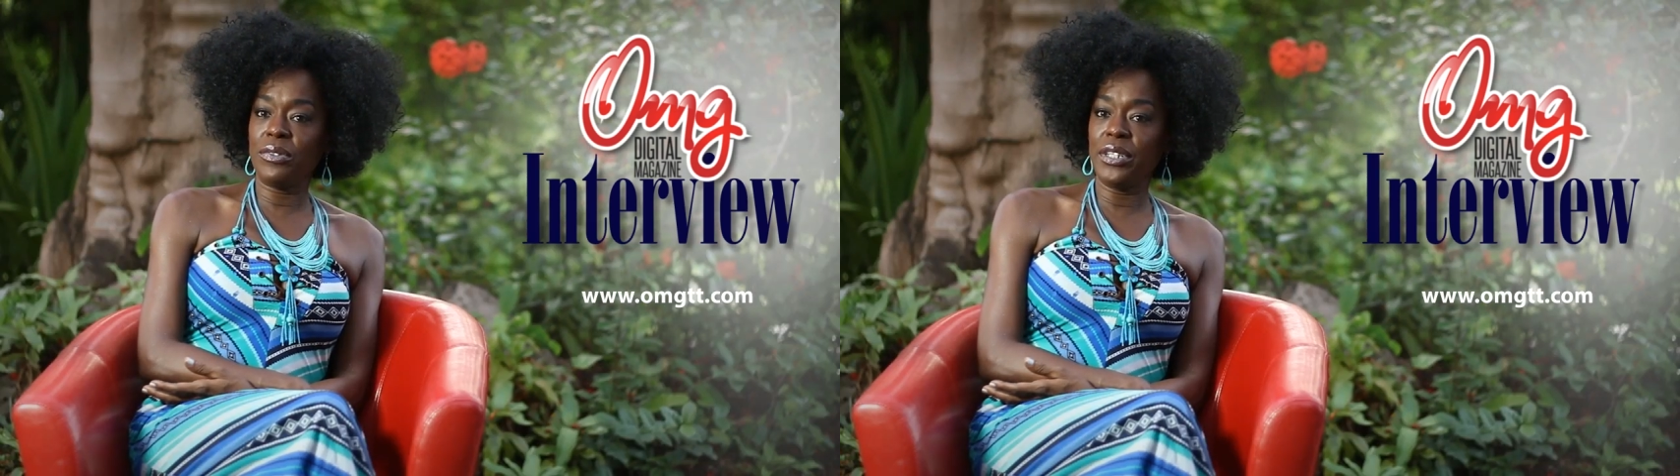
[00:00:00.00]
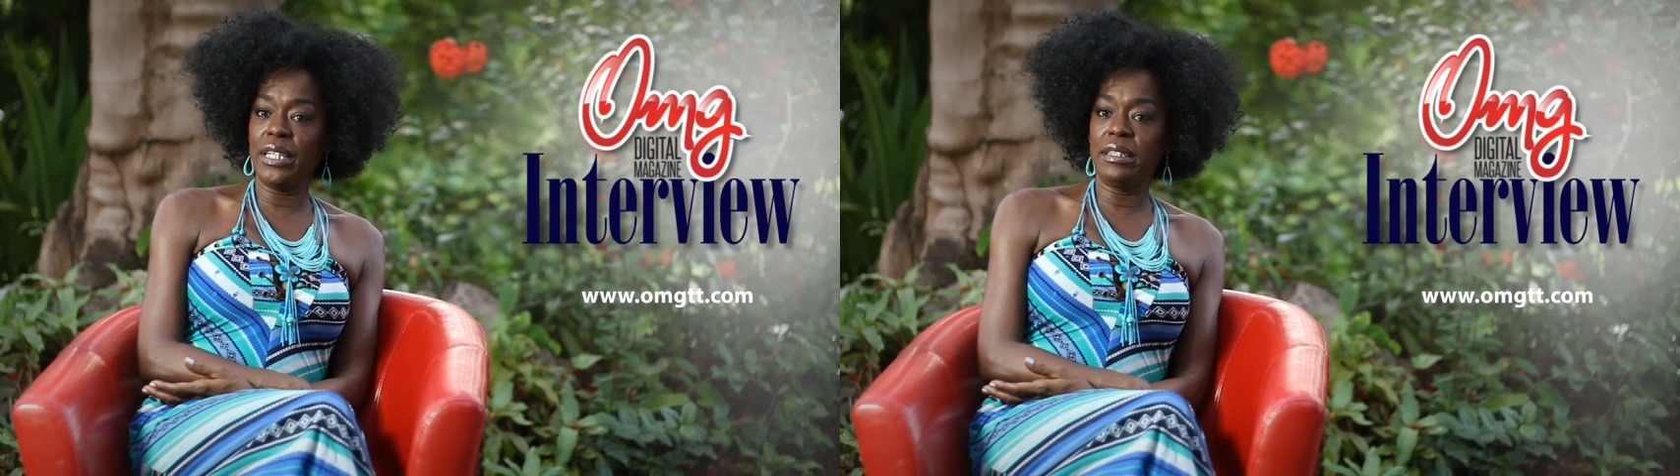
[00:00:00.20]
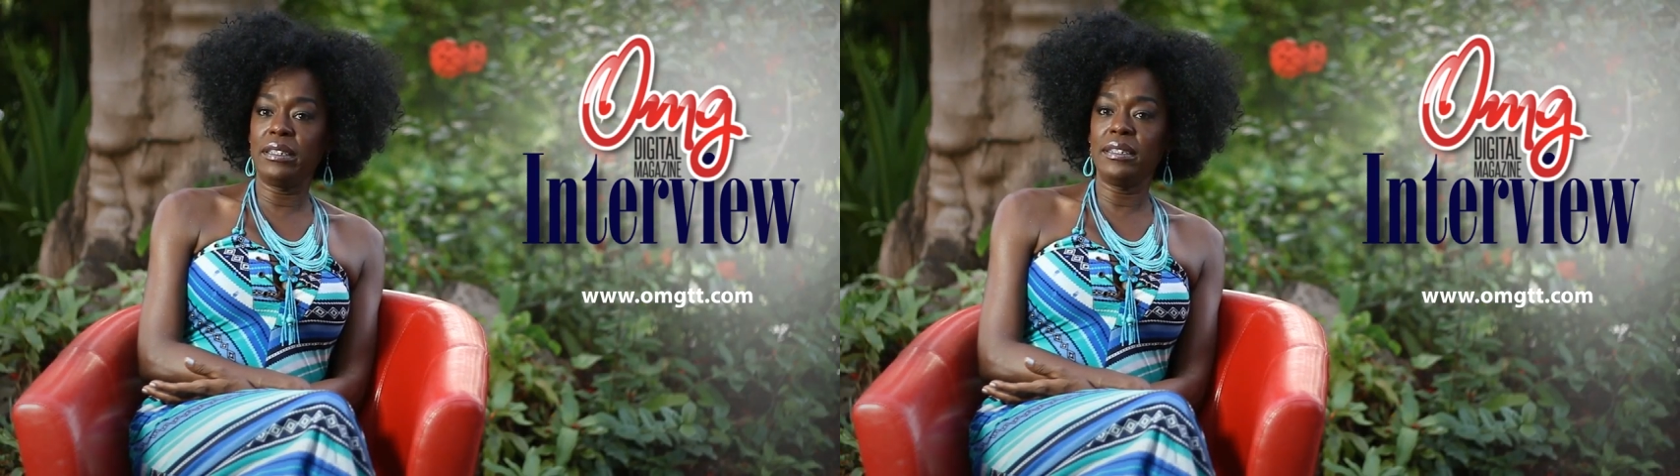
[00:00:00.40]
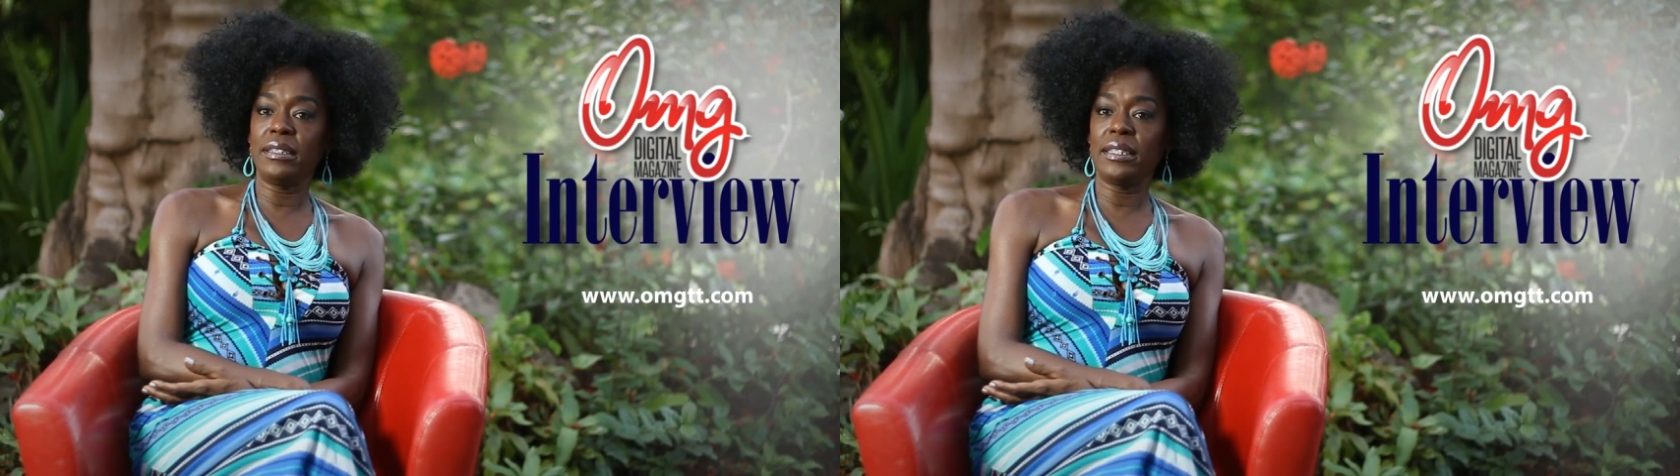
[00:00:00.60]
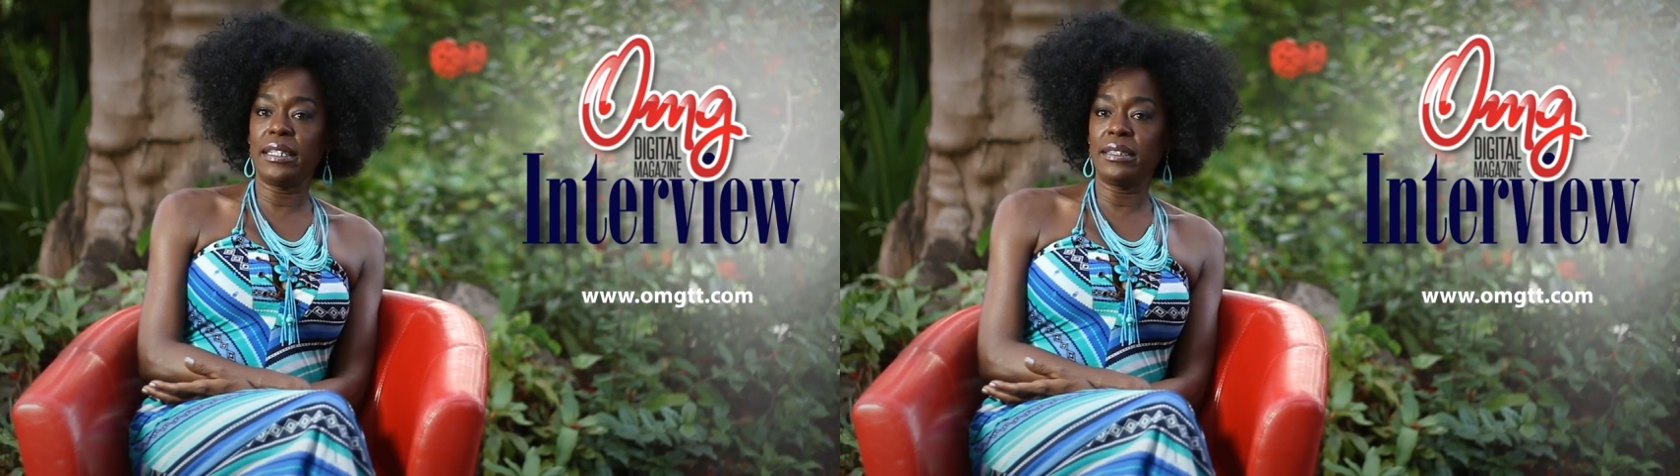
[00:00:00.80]
Grenada
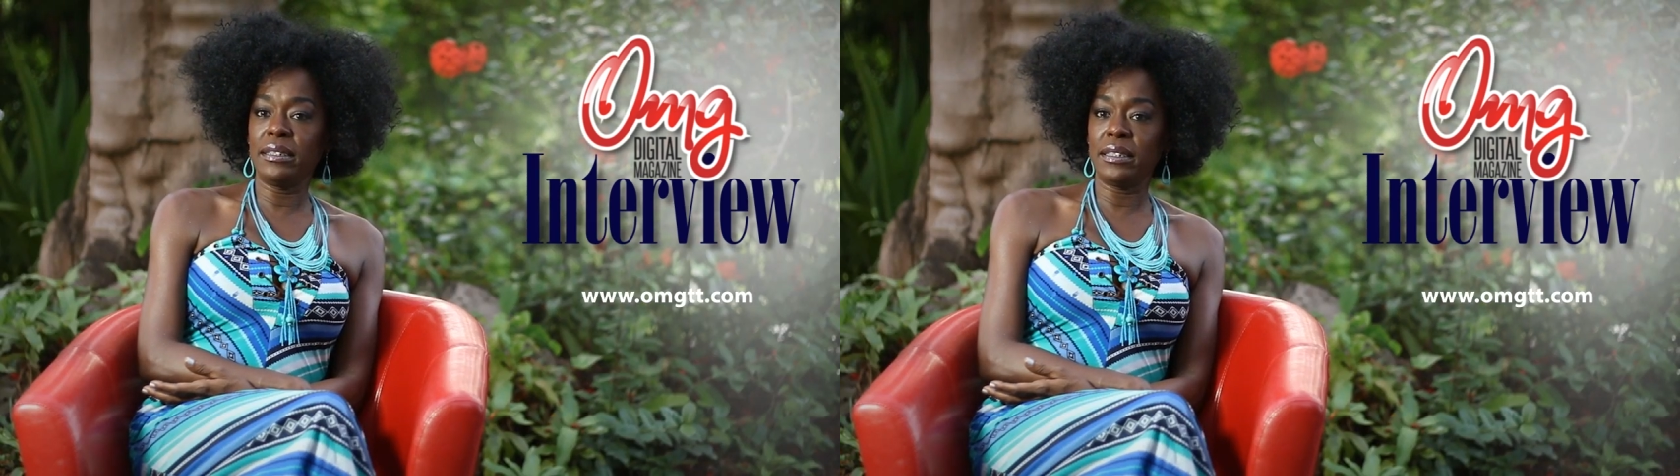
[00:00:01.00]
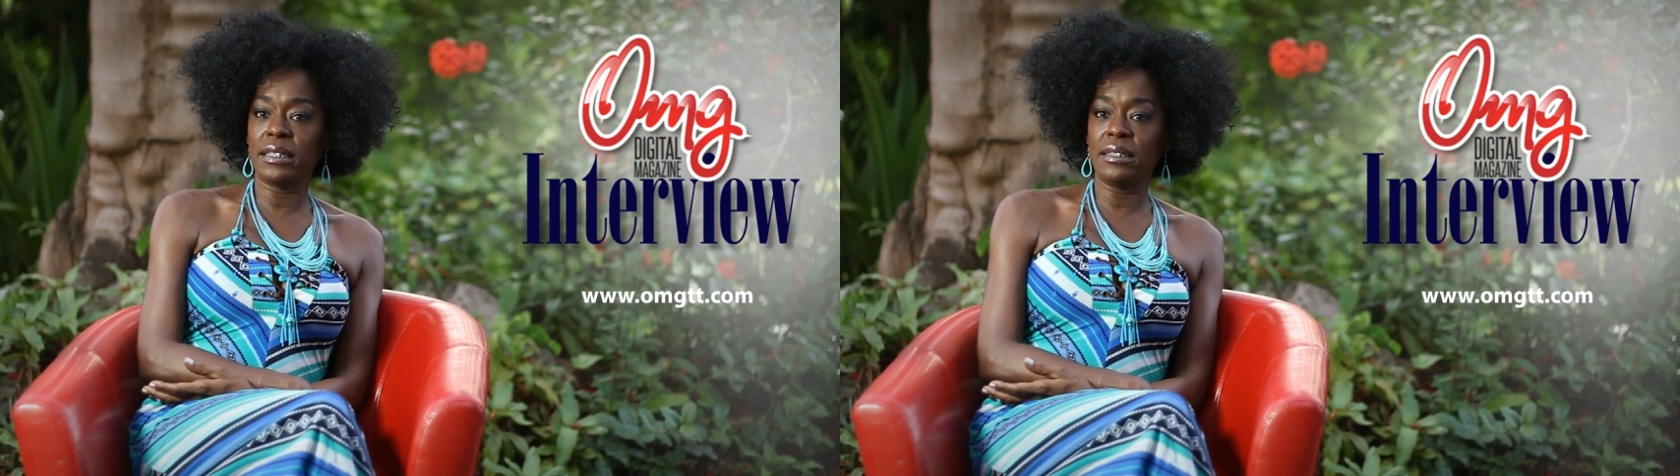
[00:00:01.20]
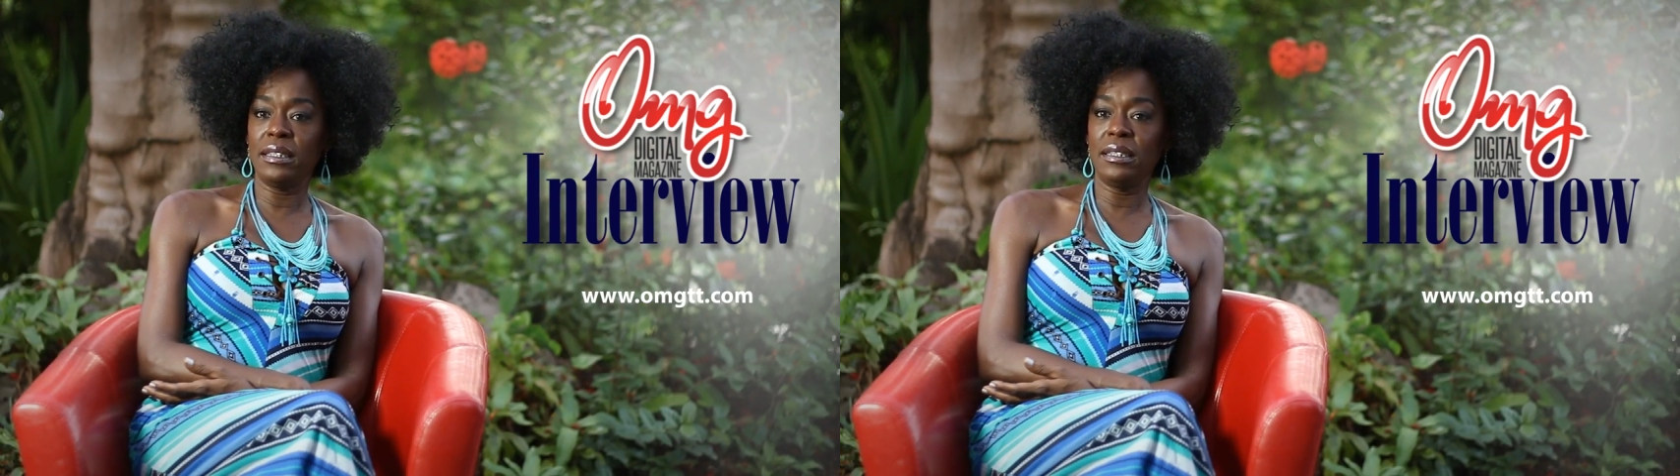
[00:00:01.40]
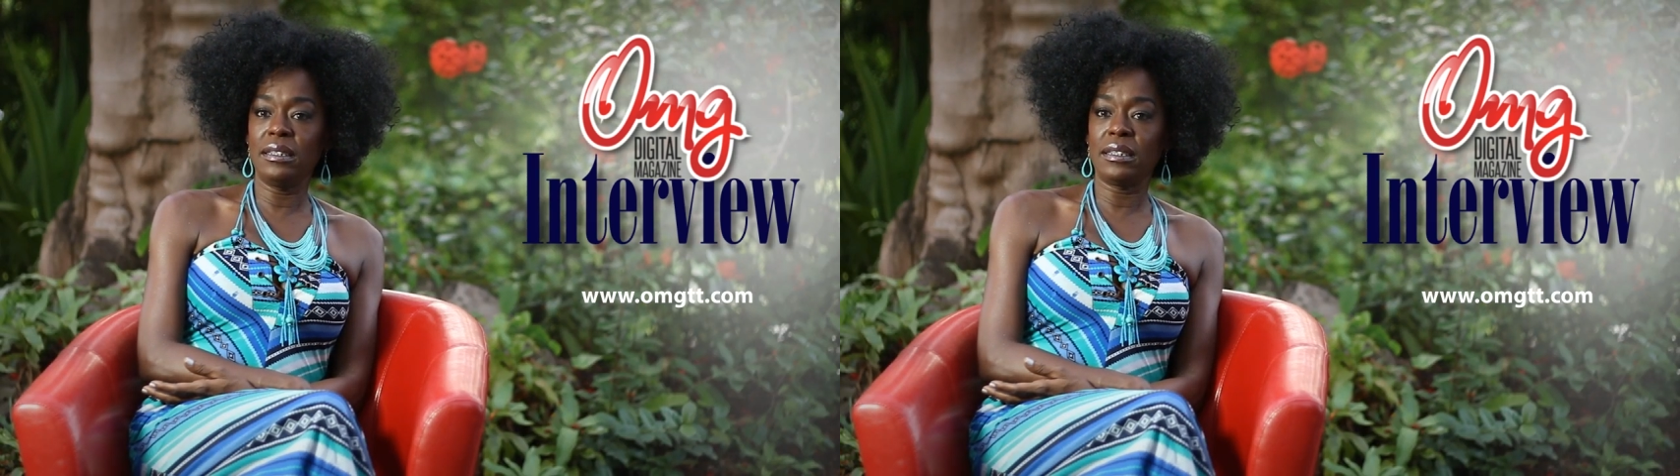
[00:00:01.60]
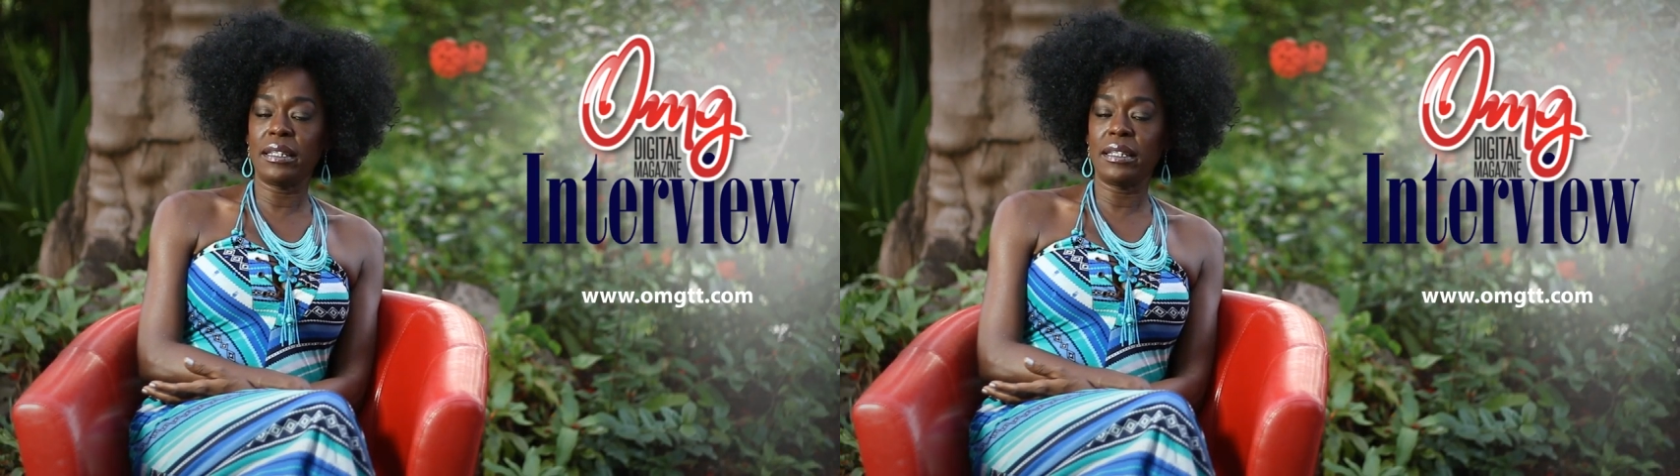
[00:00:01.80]
in the 1960s,